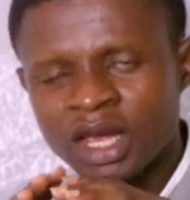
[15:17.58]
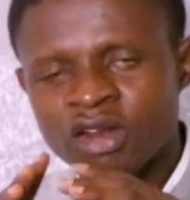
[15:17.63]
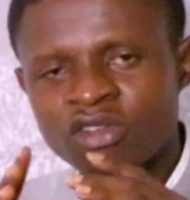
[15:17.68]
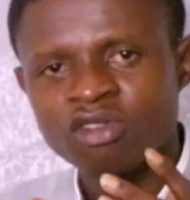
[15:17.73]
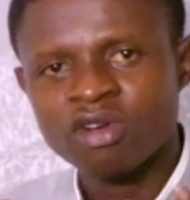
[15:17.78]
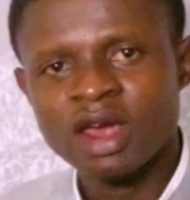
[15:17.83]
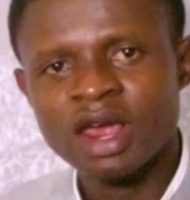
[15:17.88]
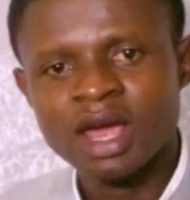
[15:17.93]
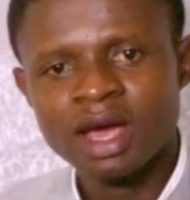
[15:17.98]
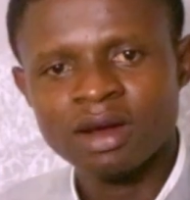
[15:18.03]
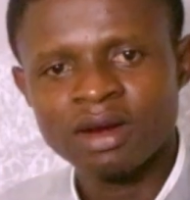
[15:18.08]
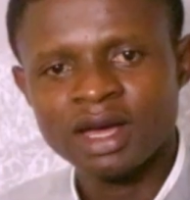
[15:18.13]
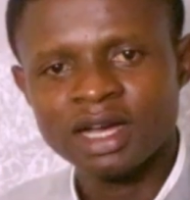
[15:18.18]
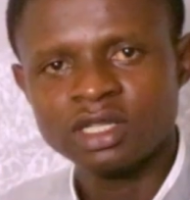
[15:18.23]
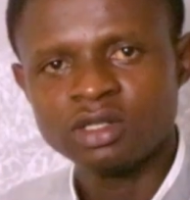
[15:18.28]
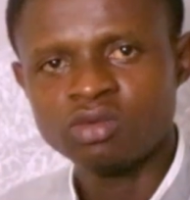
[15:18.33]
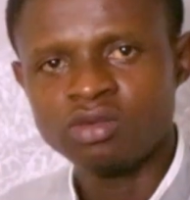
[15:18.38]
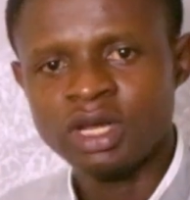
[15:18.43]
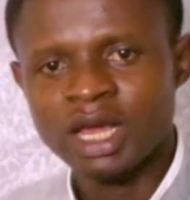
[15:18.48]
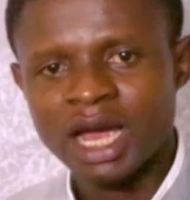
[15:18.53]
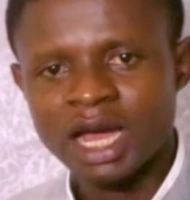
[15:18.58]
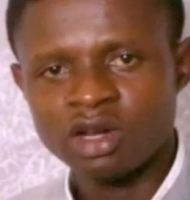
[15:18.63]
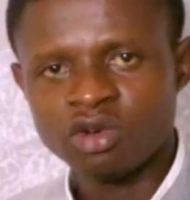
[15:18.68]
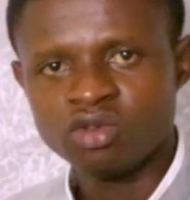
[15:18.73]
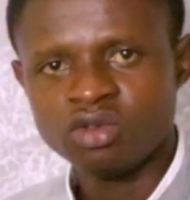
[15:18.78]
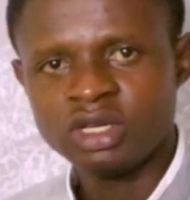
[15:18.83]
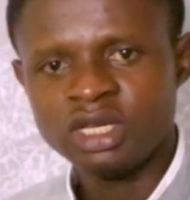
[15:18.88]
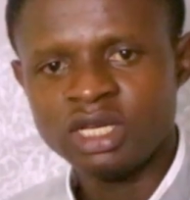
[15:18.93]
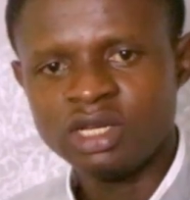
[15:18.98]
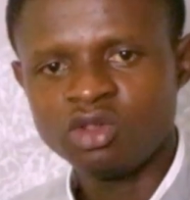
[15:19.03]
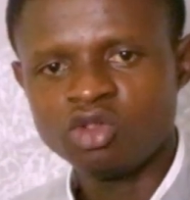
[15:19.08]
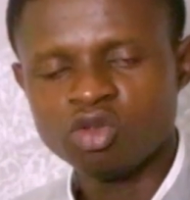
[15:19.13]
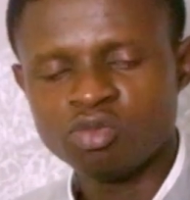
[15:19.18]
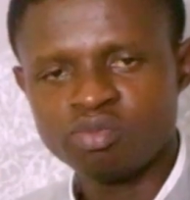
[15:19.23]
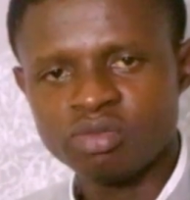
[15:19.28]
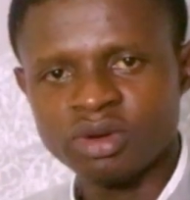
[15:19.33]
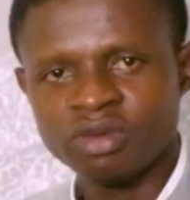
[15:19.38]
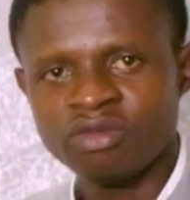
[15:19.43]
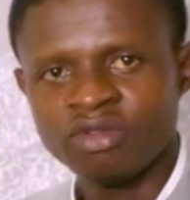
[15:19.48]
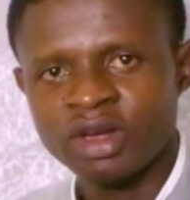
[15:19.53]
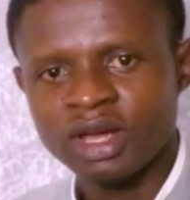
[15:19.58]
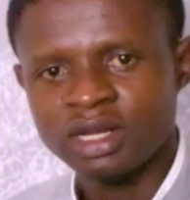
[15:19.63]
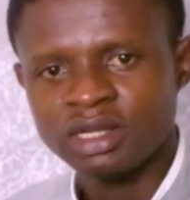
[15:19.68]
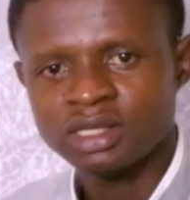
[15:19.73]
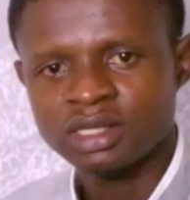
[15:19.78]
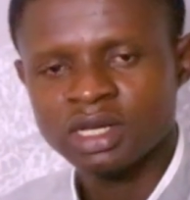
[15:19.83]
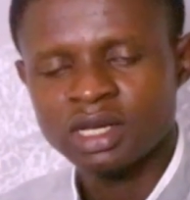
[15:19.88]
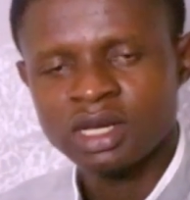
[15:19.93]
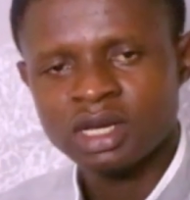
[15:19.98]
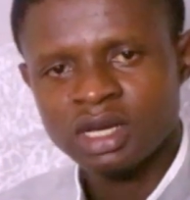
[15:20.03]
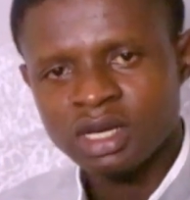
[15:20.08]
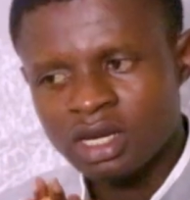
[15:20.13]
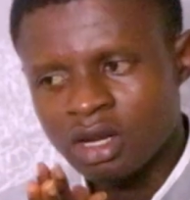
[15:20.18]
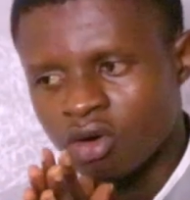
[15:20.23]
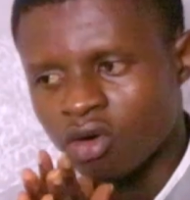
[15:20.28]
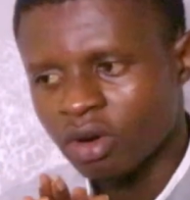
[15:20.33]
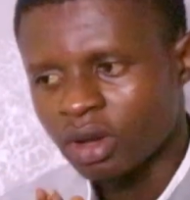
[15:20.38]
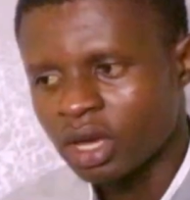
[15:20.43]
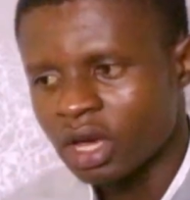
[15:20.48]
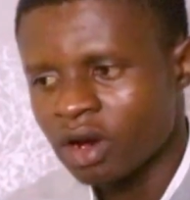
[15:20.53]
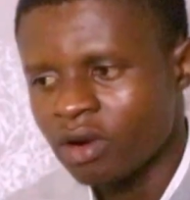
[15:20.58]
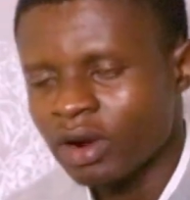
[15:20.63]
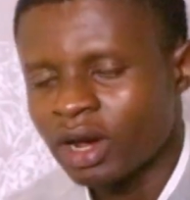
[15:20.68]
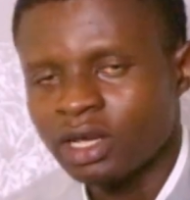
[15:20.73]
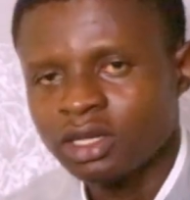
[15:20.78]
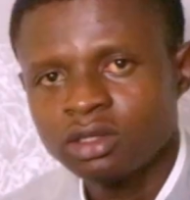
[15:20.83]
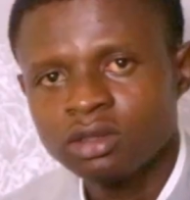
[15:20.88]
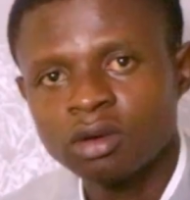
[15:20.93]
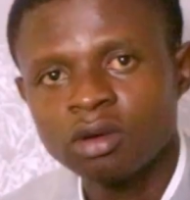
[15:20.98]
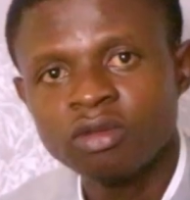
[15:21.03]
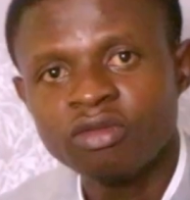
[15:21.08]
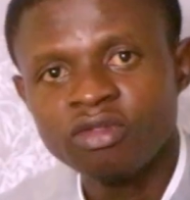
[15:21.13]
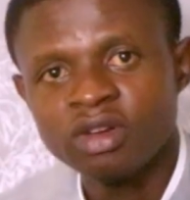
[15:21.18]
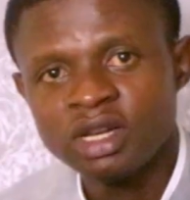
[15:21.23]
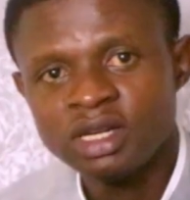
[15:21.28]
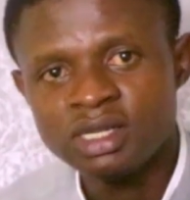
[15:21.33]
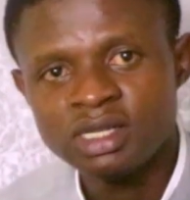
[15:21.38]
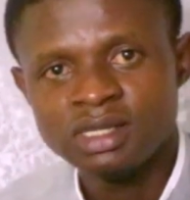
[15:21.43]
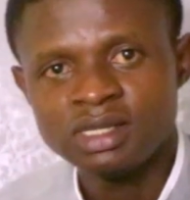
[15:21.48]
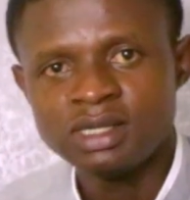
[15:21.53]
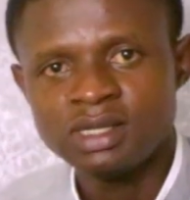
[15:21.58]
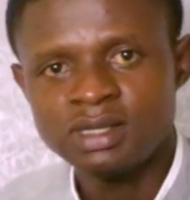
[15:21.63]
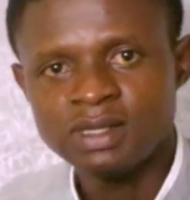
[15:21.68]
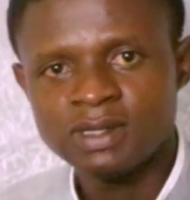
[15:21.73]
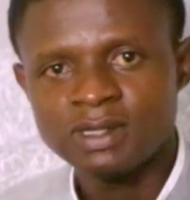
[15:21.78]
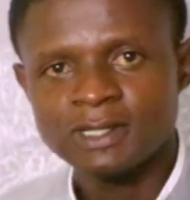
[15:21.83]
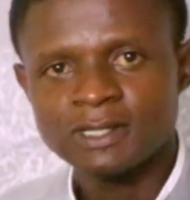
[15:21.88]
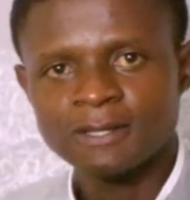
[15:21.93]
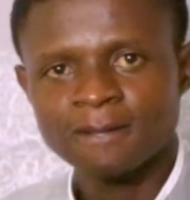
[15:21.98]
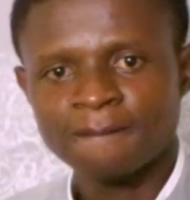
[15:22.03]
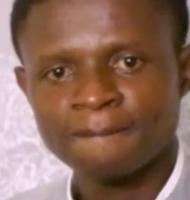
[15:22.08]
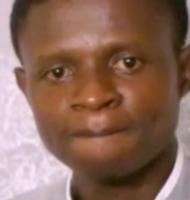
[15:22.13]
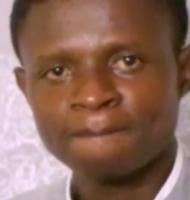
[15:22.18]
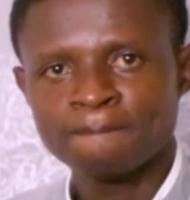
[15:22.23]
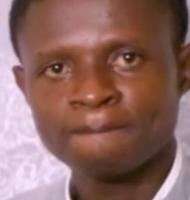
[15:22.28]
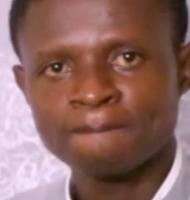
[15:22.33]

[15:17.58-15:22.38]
a trial that we are doing to prevent the occurrence of a disease.